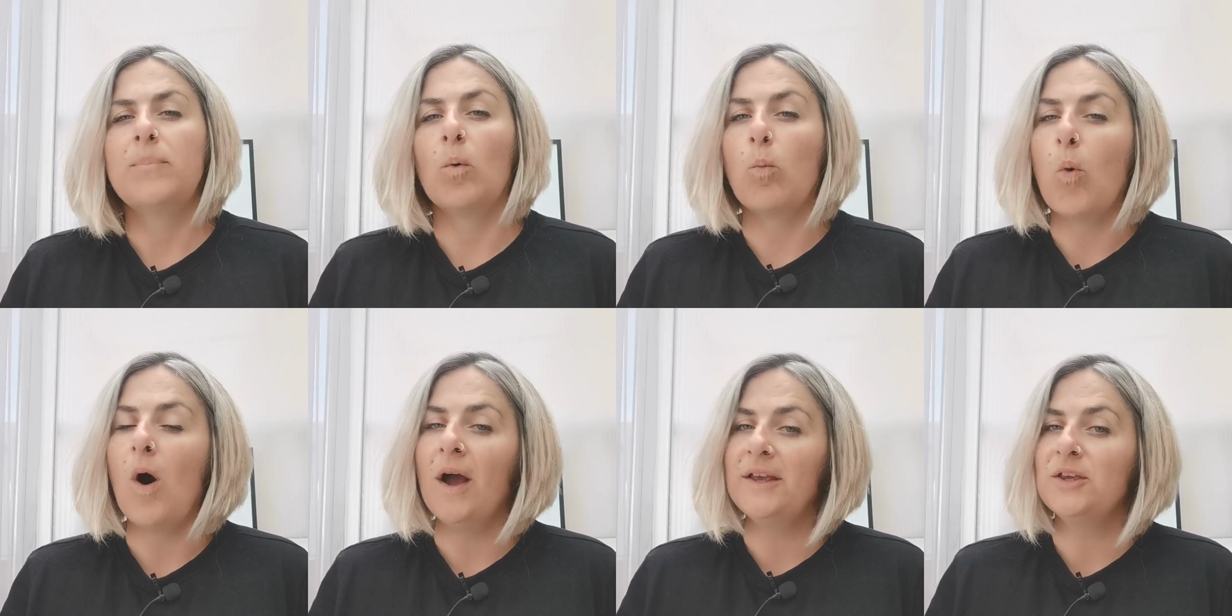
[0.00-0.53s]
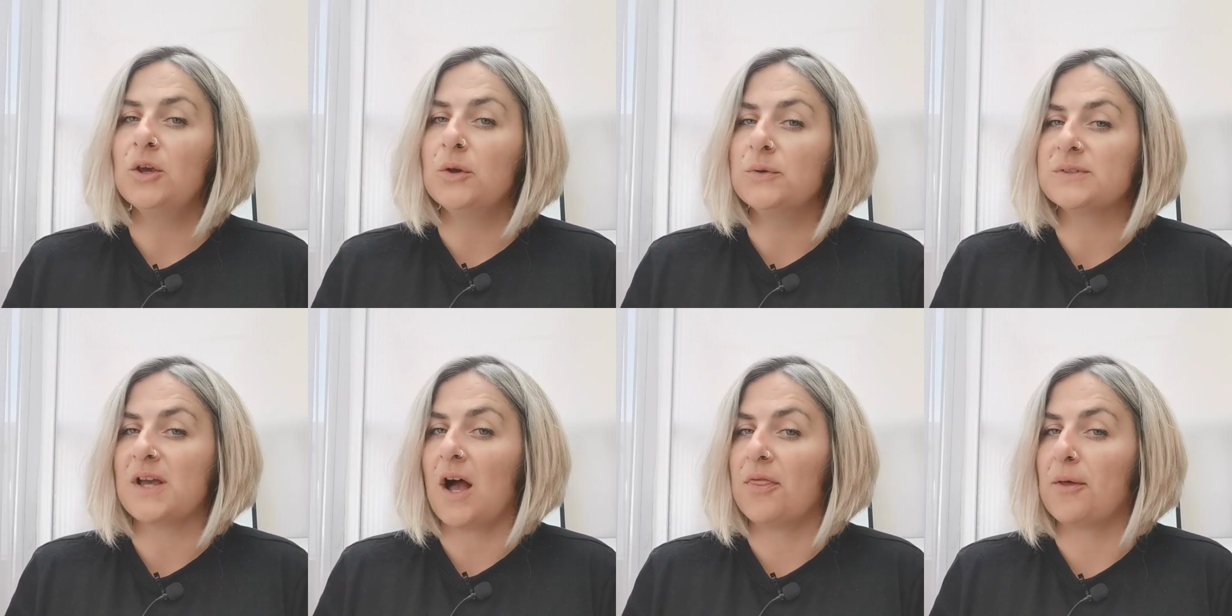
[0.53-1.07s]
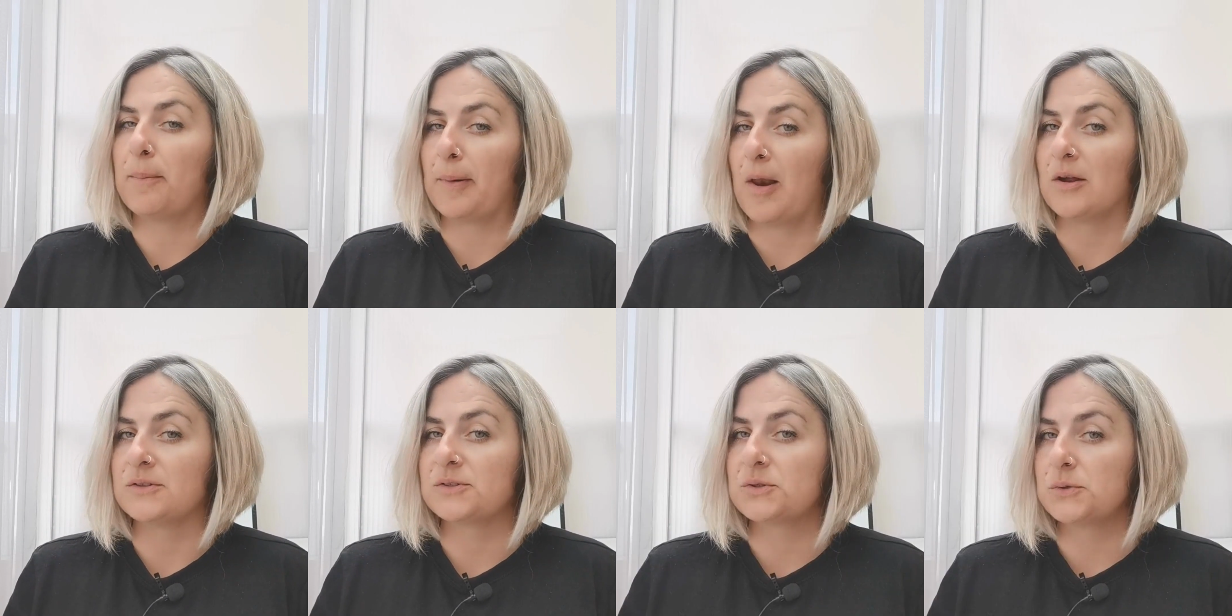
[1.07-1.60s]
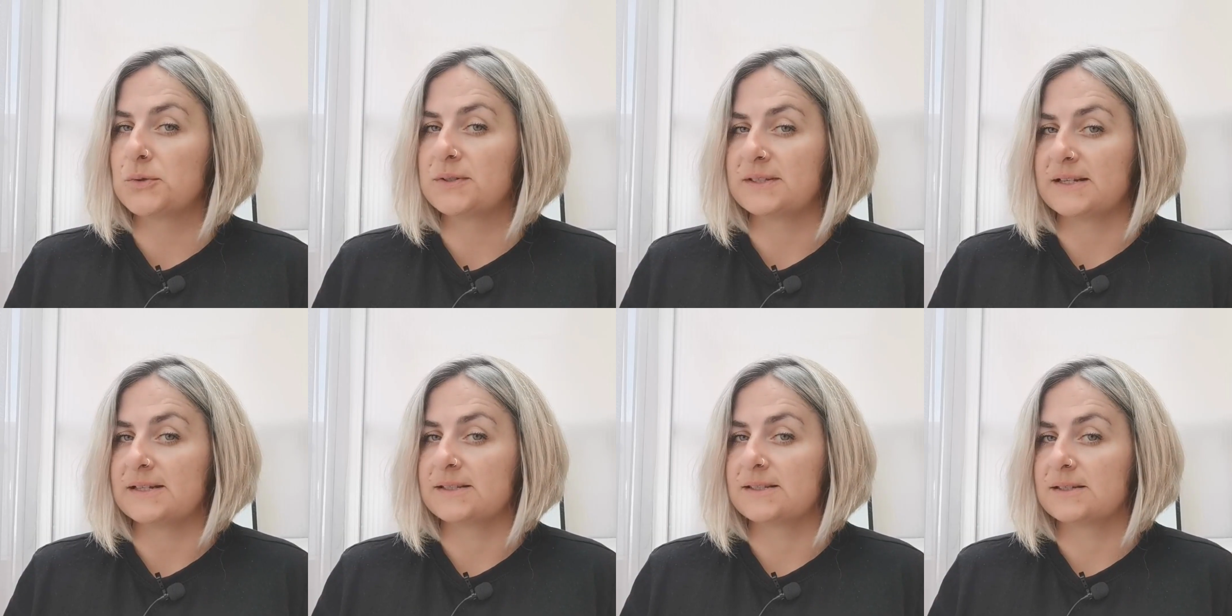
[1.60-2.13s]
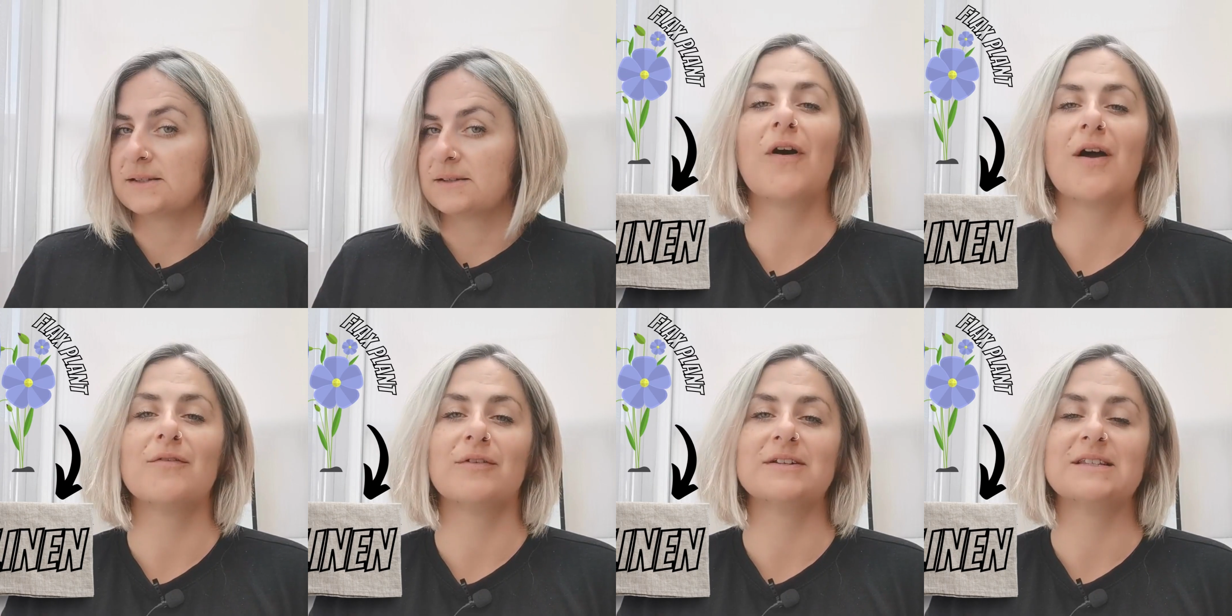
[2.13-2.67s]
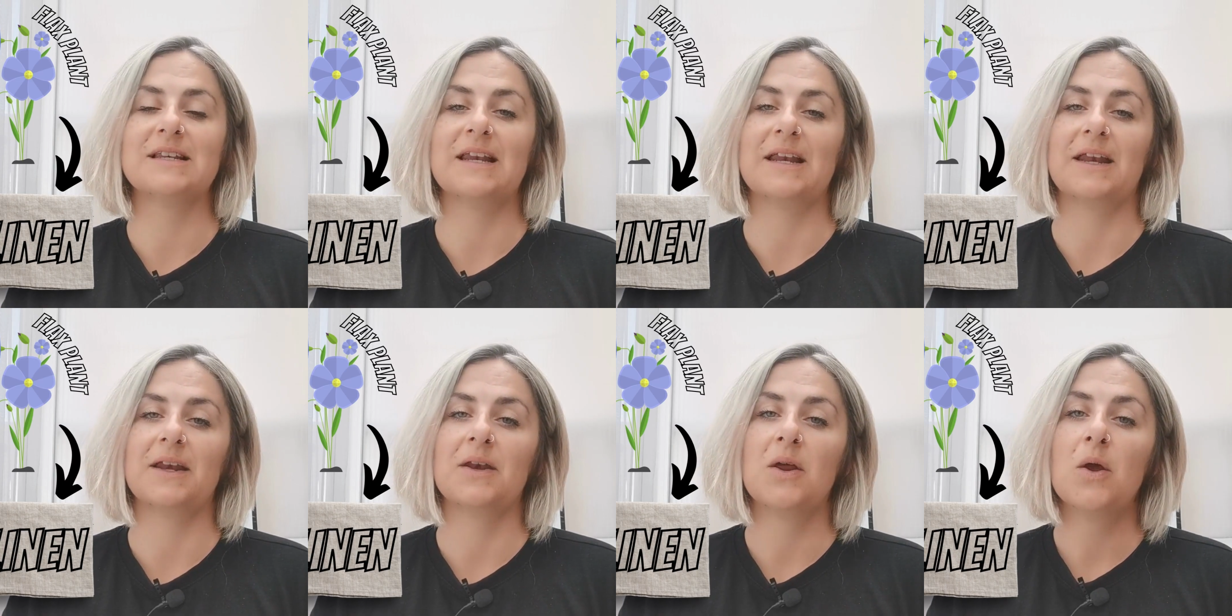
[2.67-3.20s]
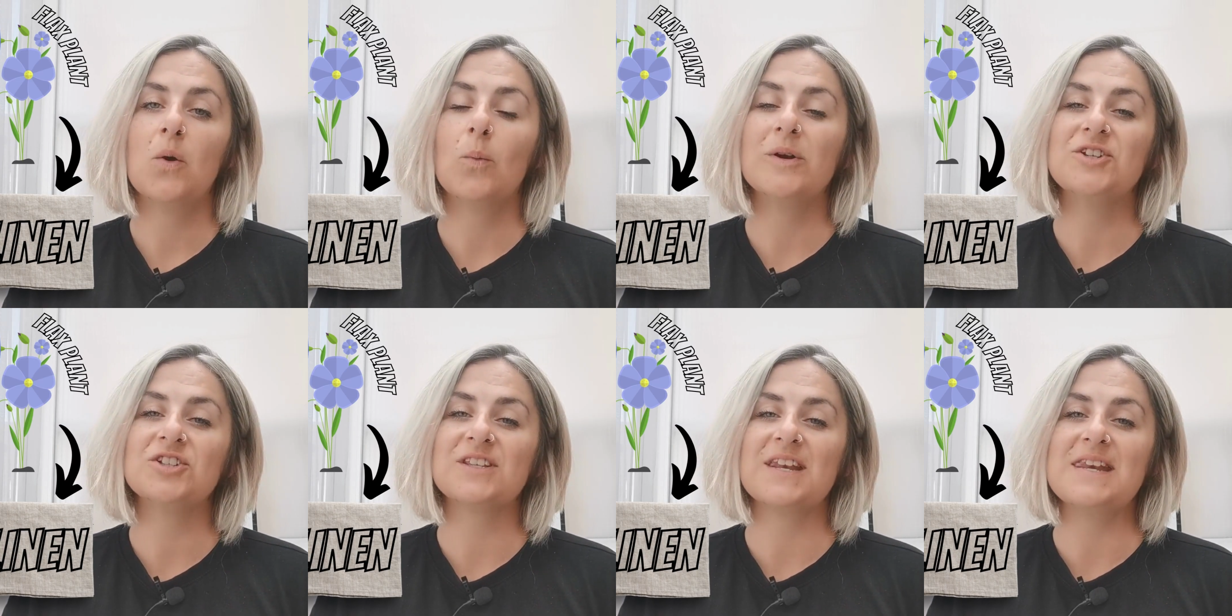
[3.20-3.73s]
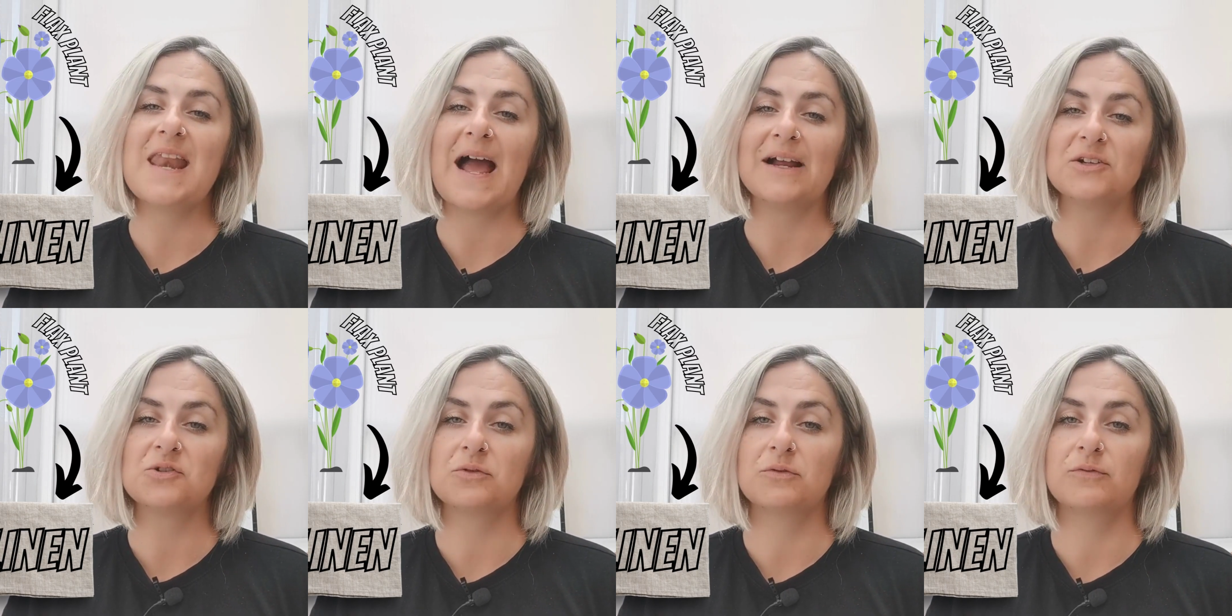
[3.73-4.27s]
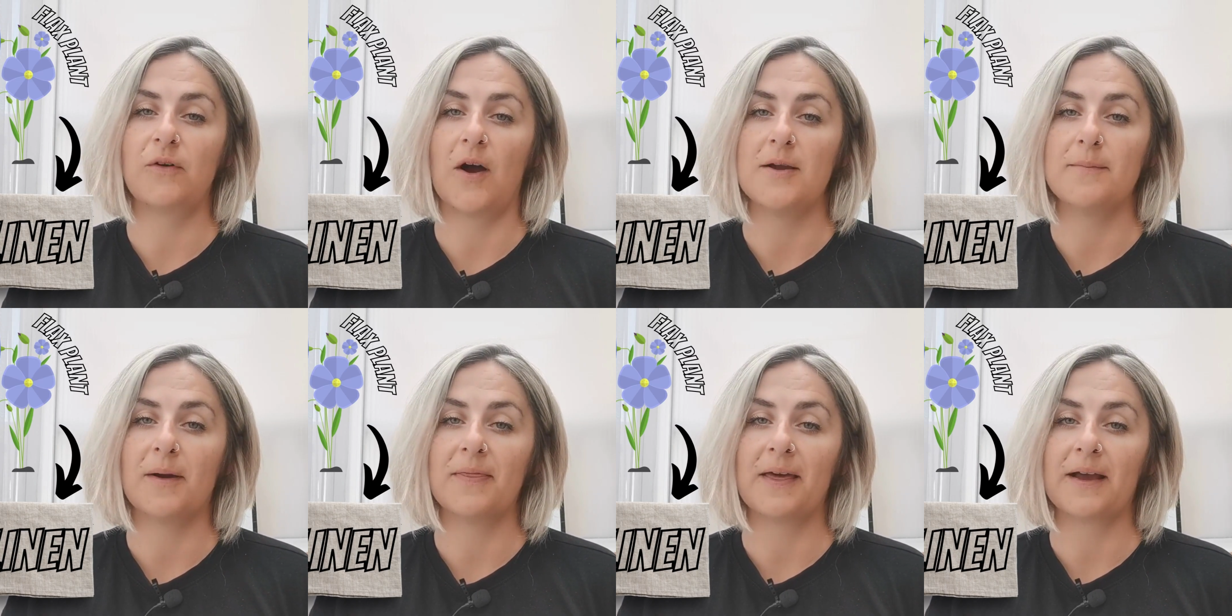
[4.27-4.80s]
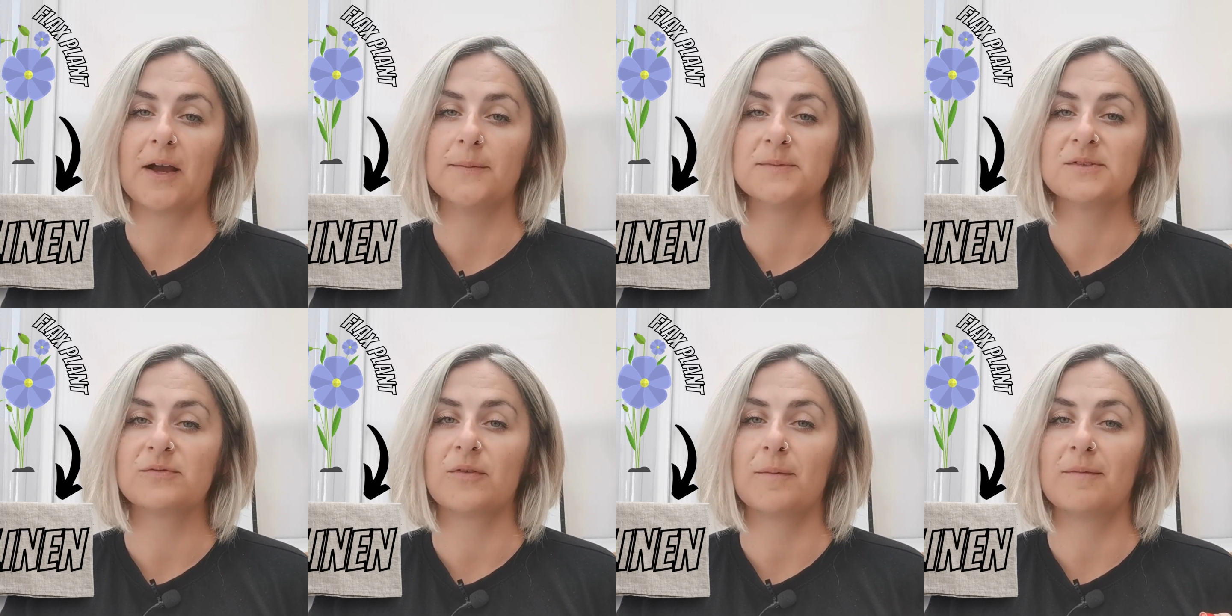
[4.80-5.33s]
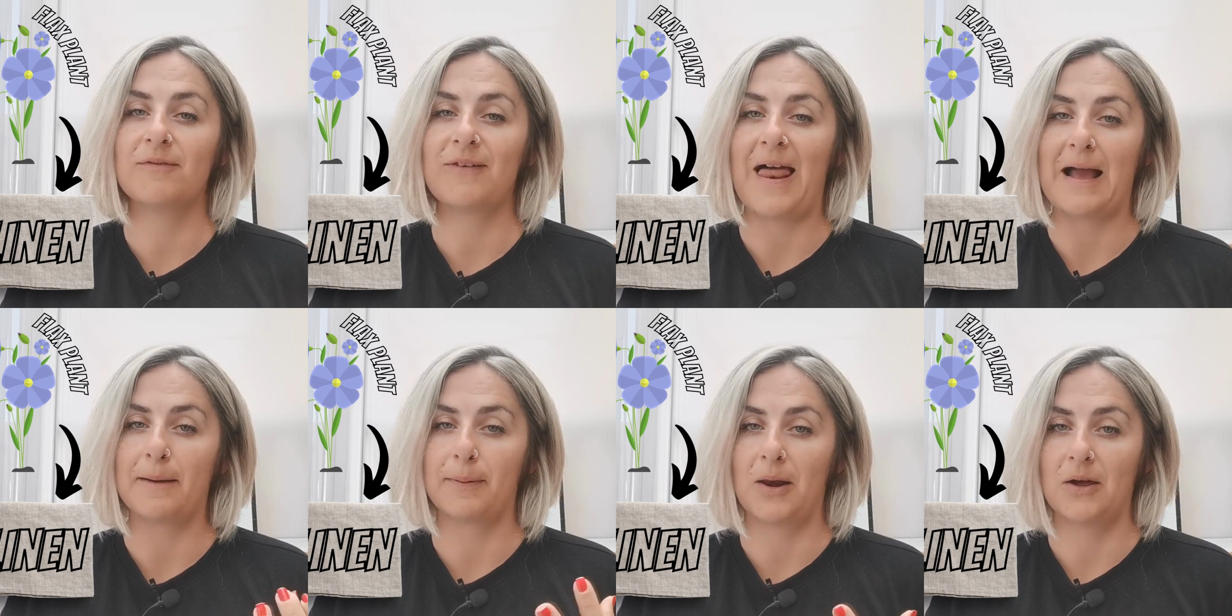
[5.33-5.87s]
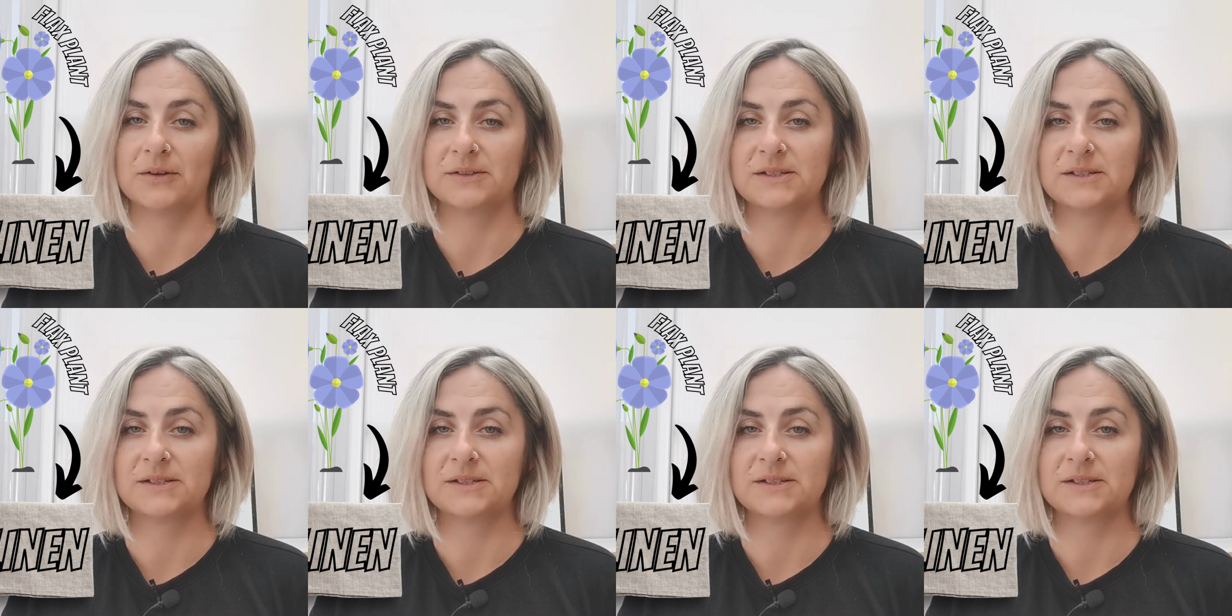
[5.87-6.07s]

But why use other plant sources? Let's look further into linen, which is a natural fibre that comes from flax